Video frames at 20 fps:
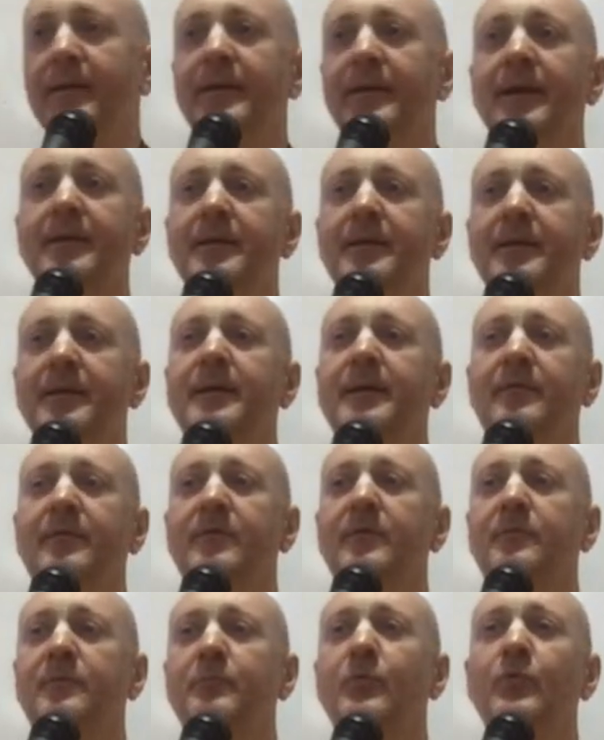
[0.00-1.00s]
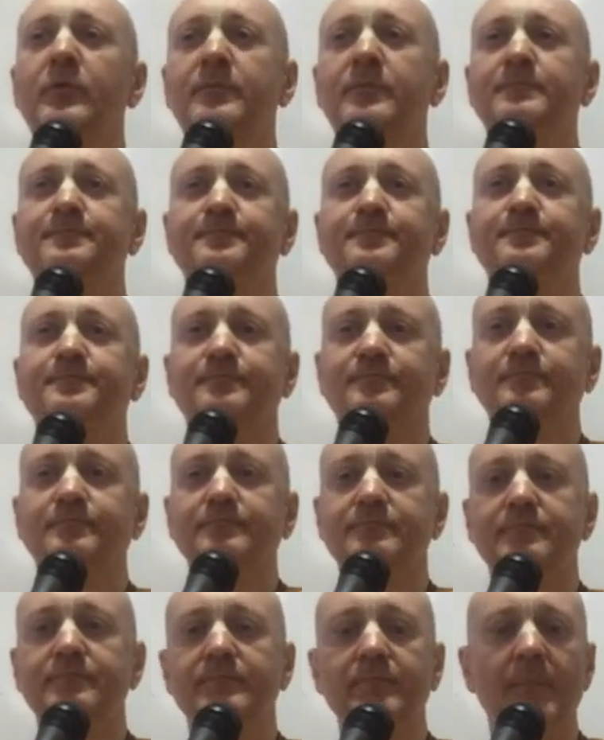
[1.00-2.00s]
then he takes the spoon
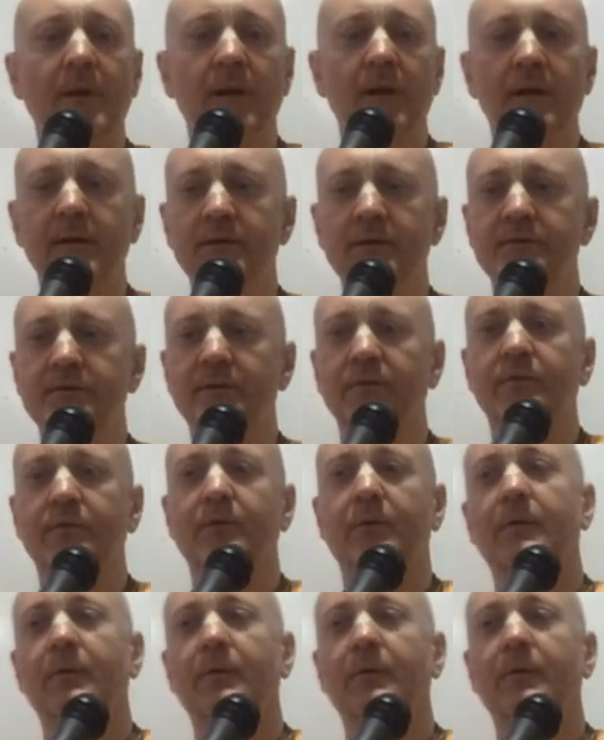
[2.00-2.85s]
and he just goes